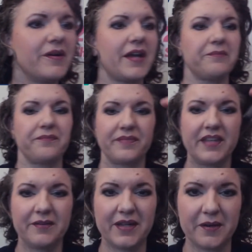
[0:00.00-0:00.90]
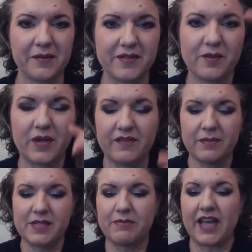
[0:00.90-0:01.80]
Okay, here we go. So one of
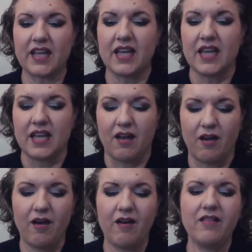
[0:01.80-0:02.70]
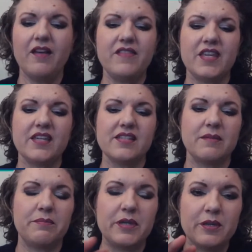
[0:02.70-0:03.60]
them is black. All of these
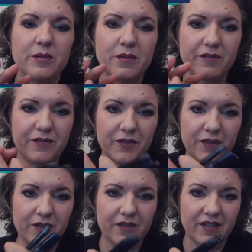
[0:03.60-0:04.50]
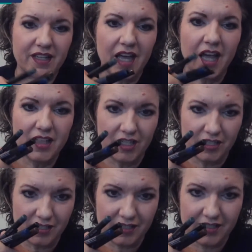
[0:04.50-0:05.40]
beautiful
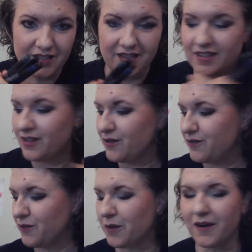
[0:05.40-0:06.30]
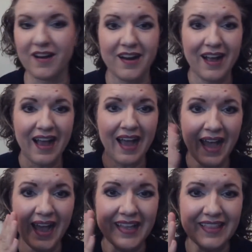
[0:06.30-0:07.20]
colors for
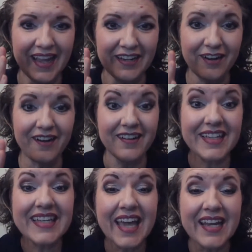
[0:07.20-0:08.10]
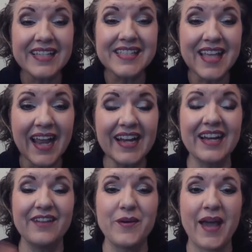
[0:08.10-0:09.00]
eyeliner. Get excited
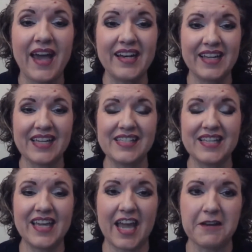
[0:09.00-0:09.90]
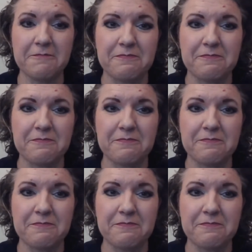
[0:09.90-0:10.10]
if you hadn't guessed it yet.